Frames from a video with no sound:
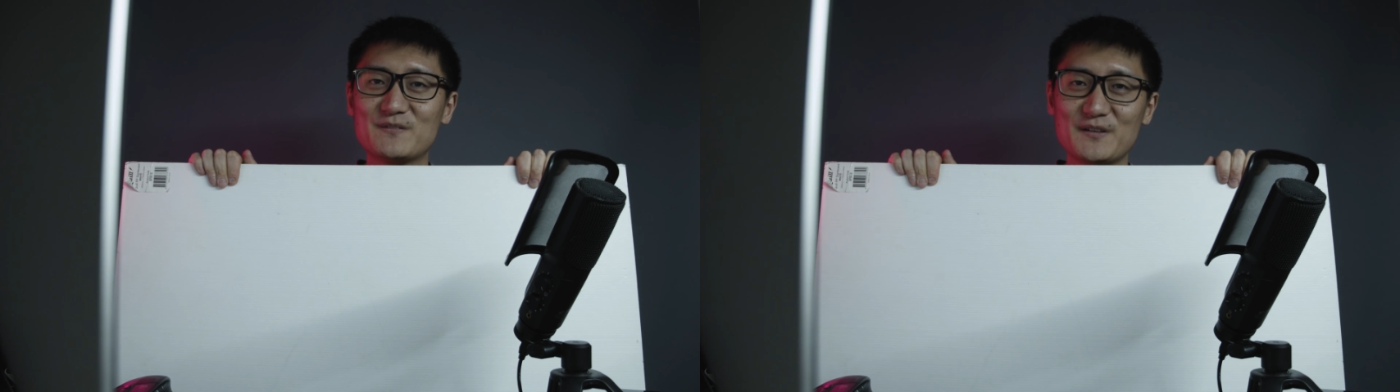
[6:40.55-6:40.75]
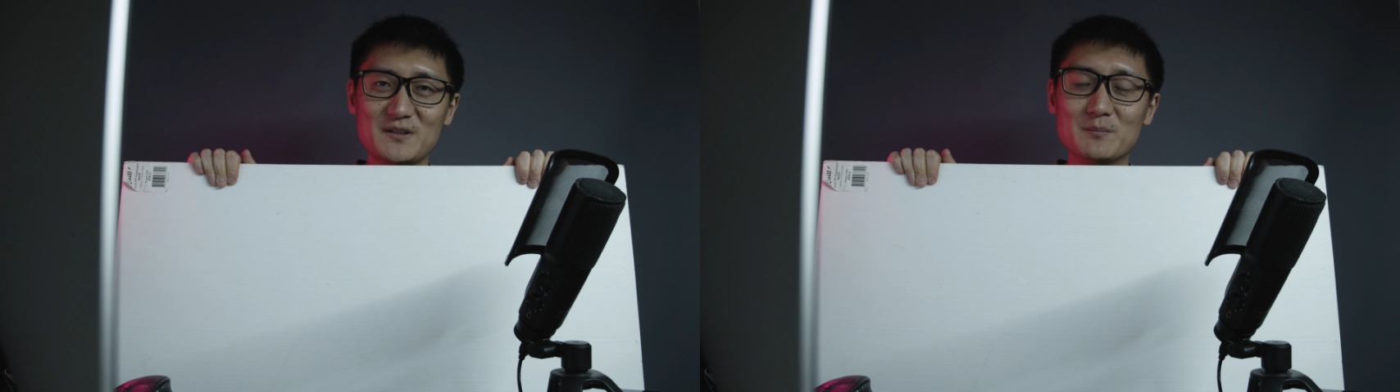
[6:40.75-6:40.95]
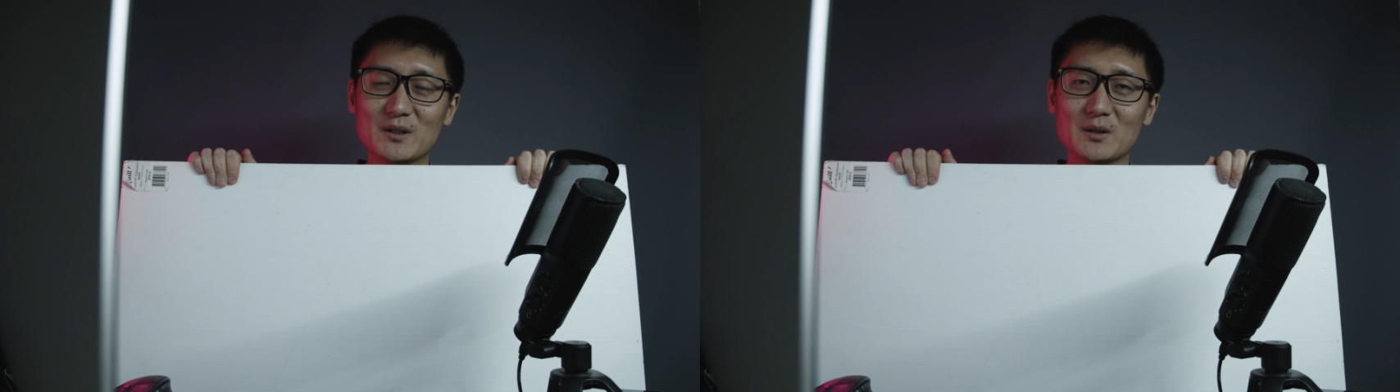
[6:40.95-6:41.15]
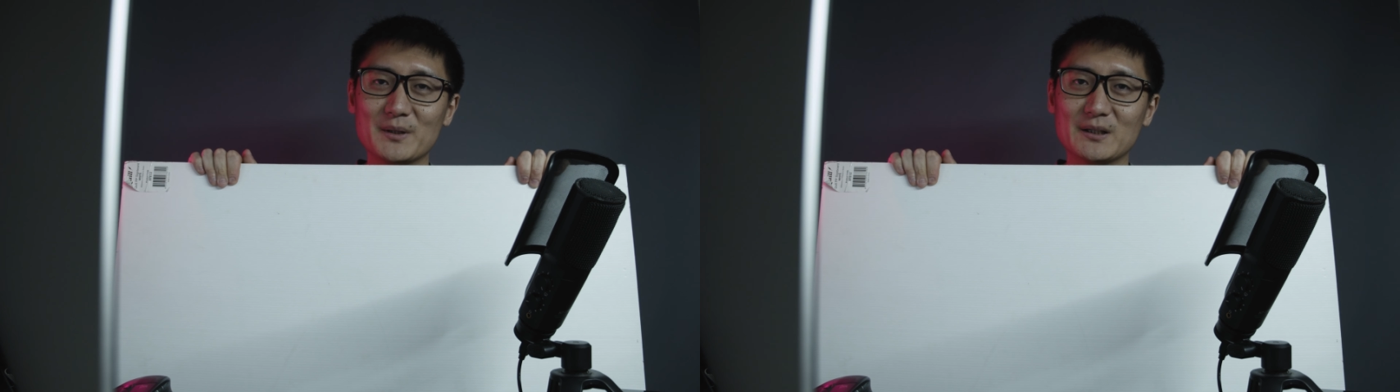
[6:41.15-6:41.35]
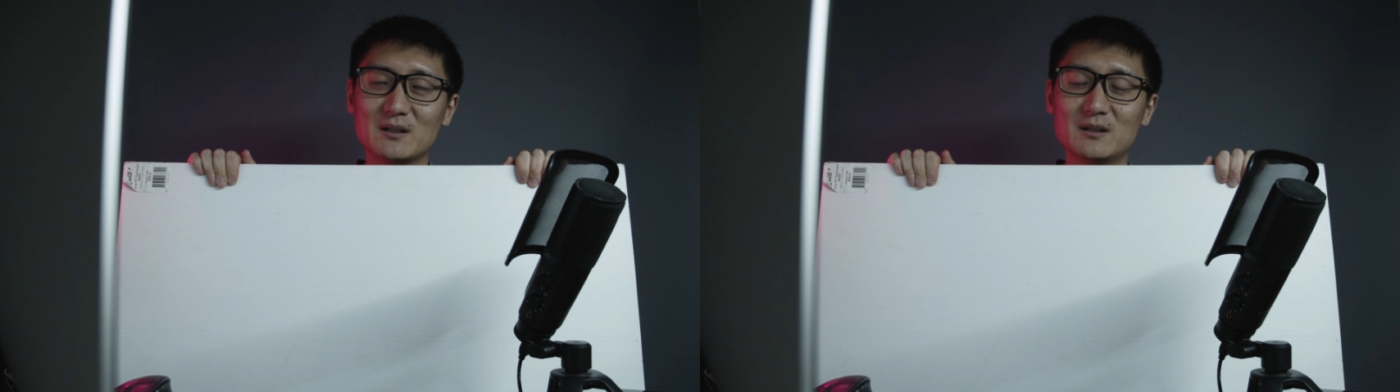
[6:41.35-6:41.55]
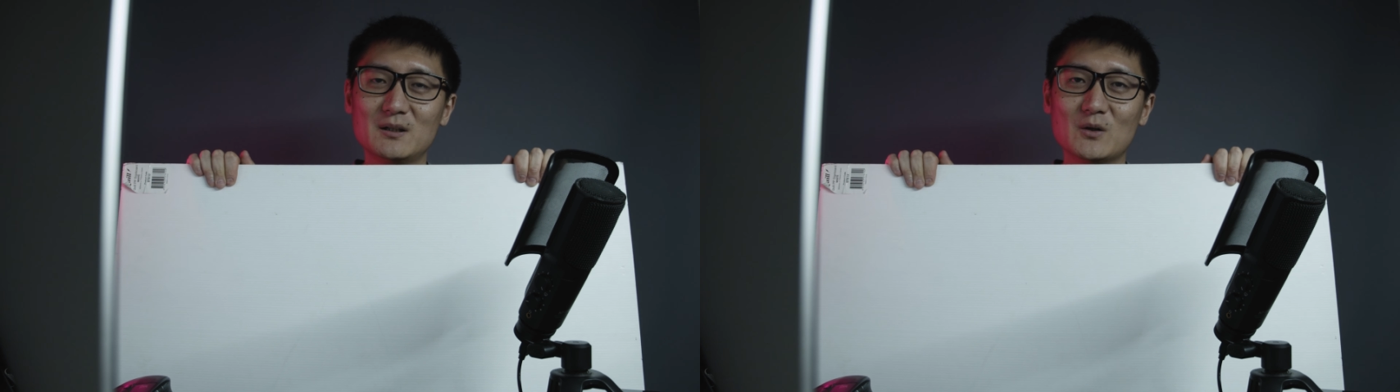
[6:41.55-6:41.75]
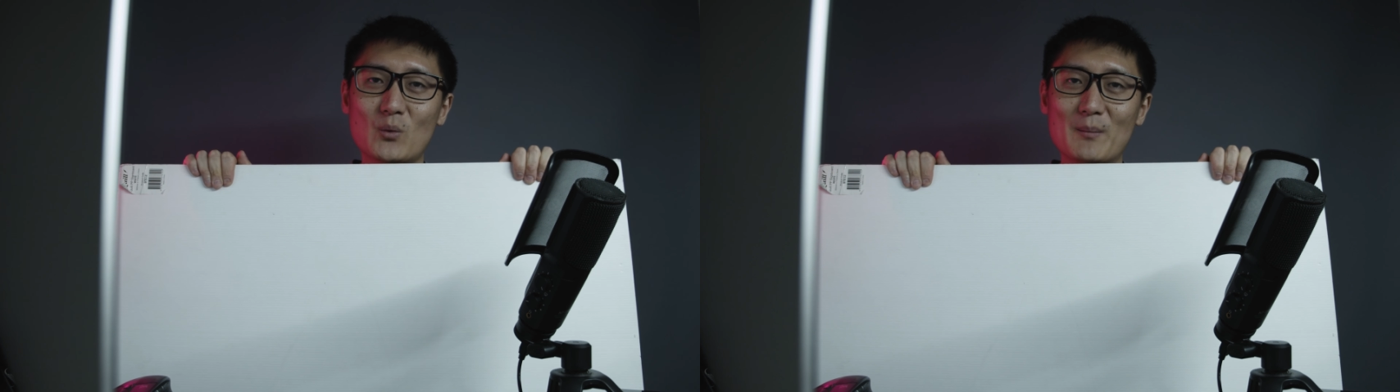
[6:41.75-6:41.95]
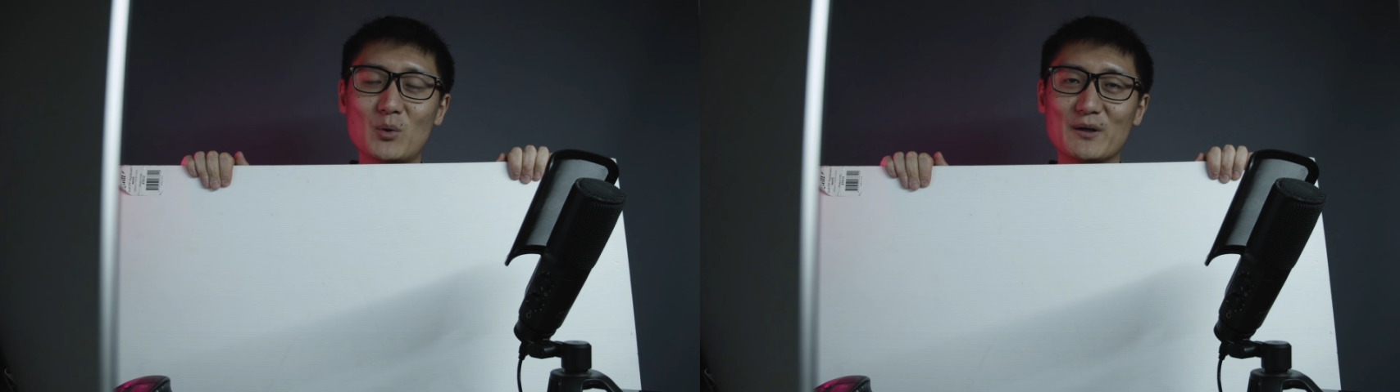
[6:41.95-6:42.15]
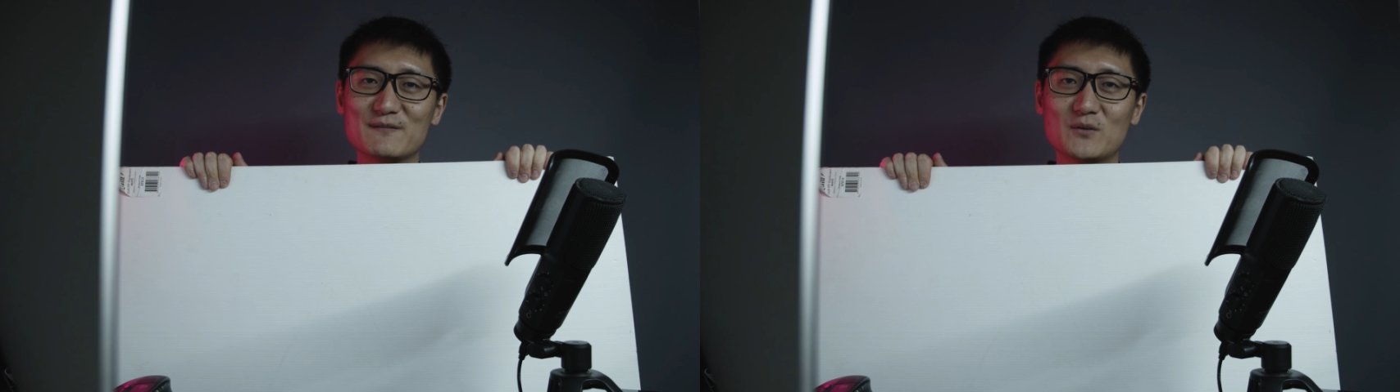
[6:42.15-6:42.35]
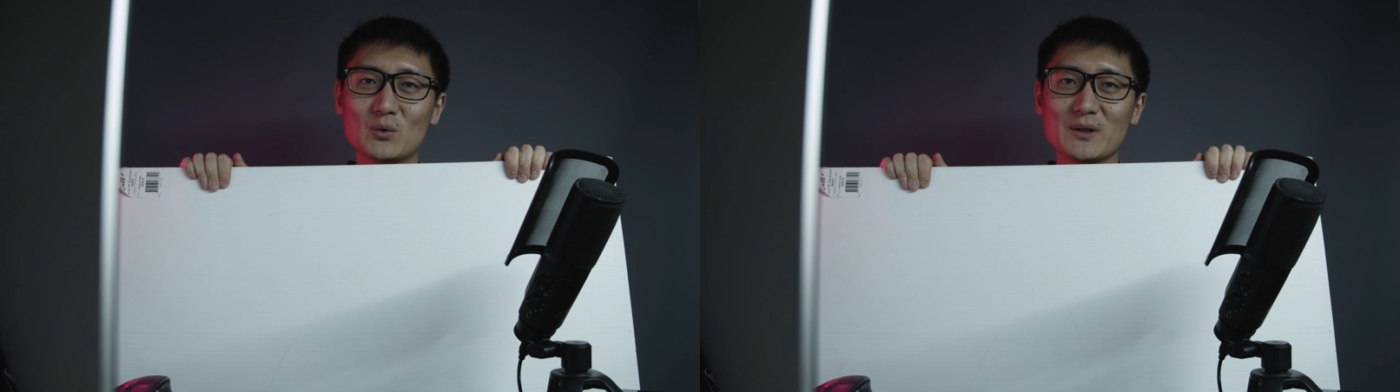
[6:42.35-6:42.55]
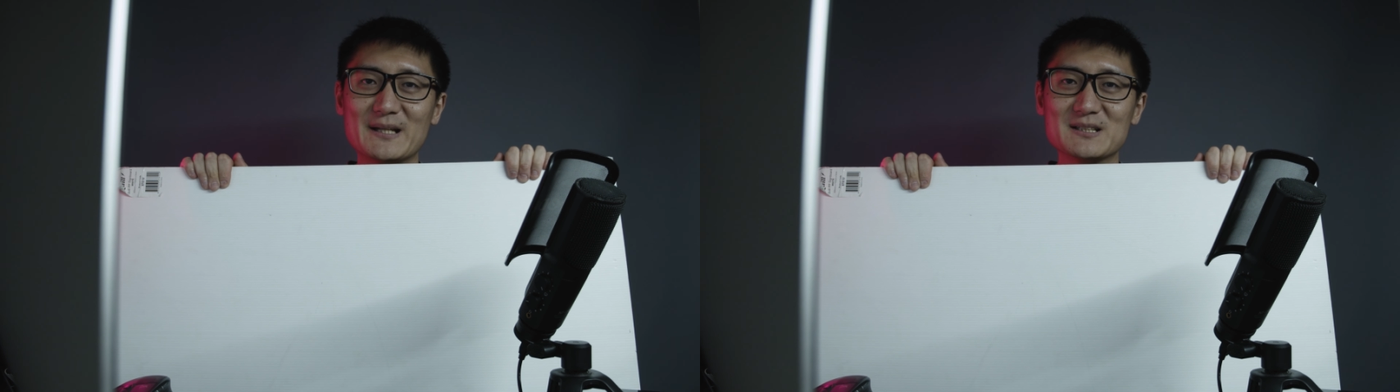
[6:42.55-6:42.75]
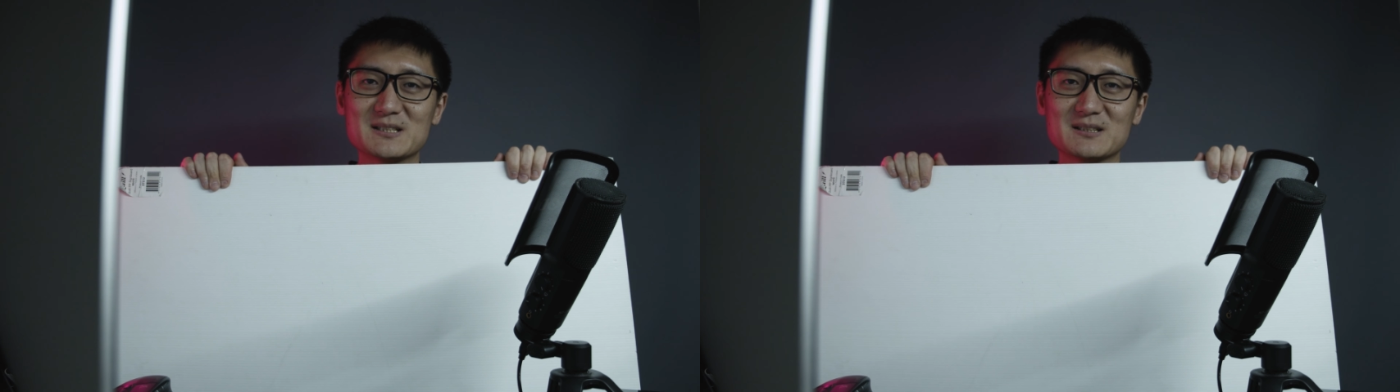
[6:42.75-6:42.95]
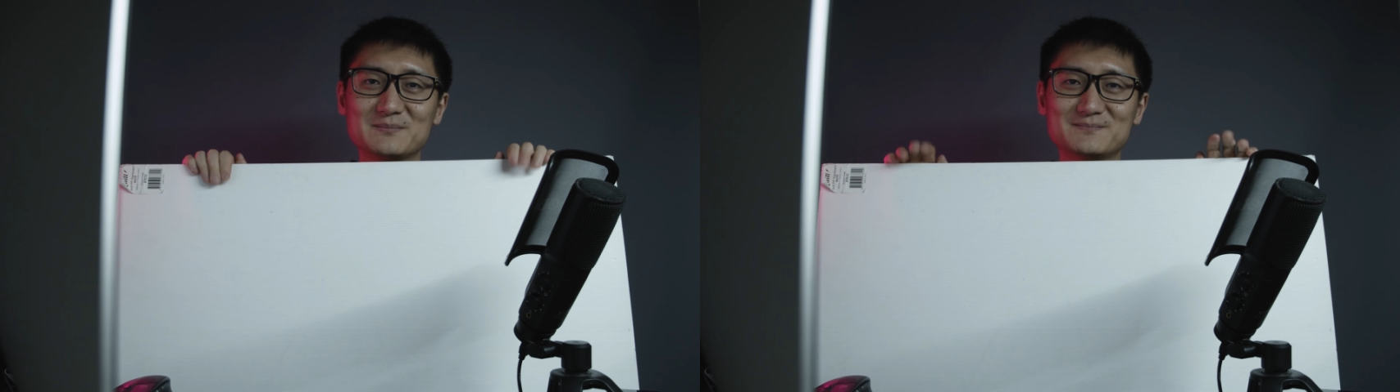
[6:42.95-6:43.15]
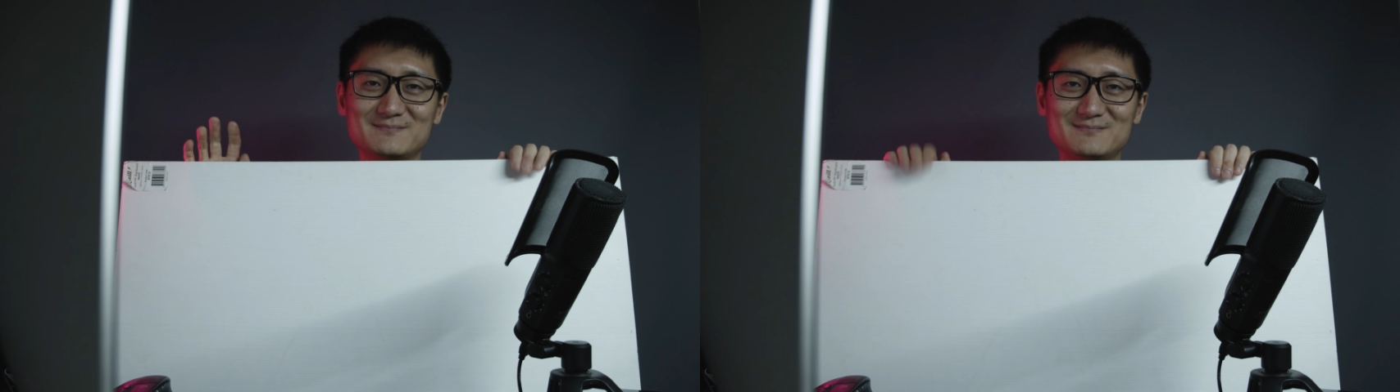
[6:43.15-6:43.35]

50mm 1.4 lens.